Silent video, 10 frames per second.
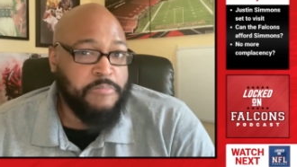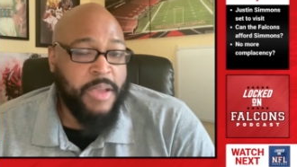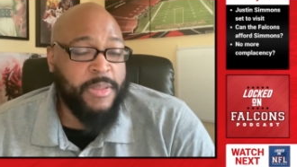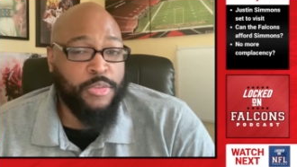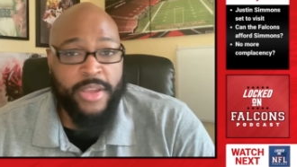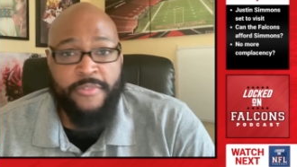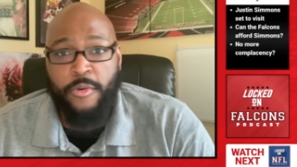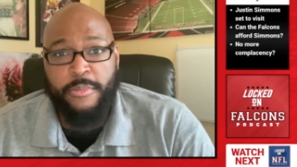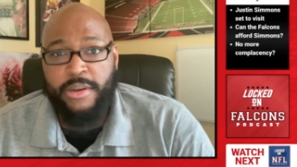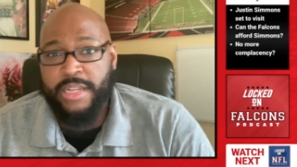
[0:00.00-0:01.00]
Maybe three,
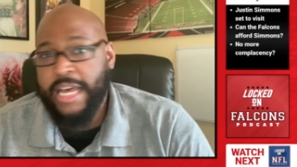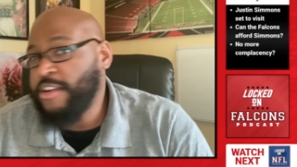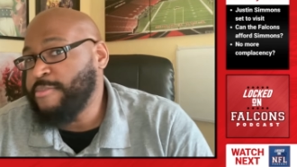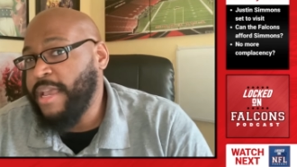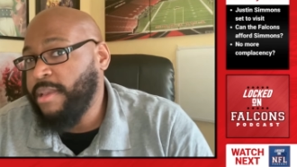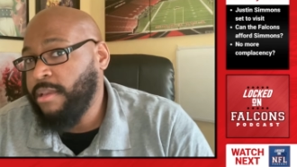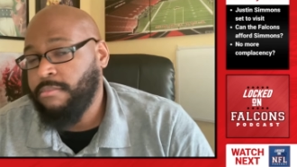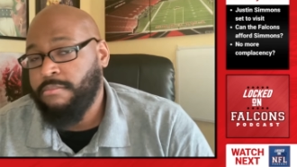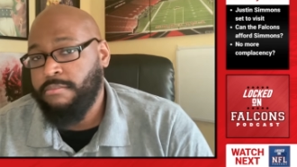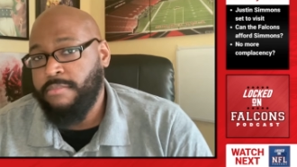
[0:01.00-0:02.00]
four million dollars, maybe,
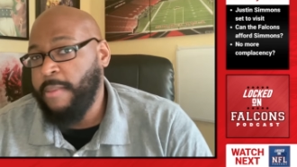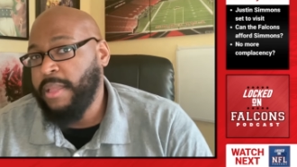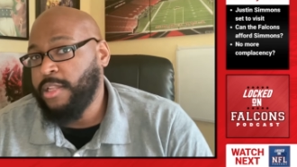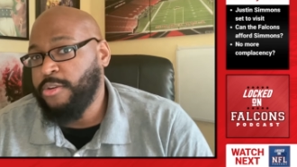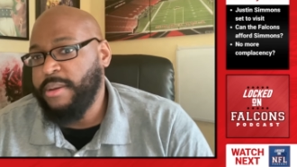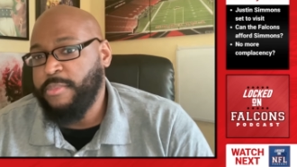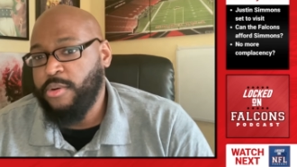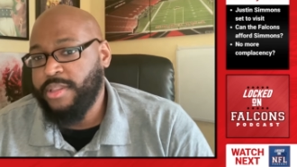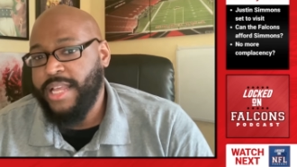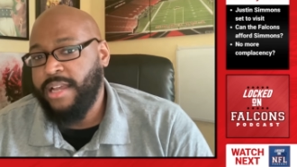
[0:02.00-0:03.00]
maybe a little bit
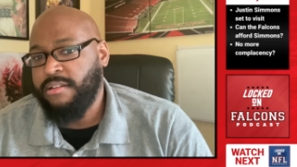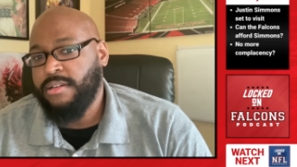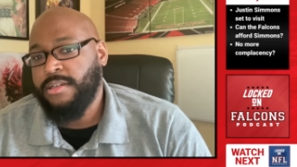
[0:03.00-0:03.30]
more than that,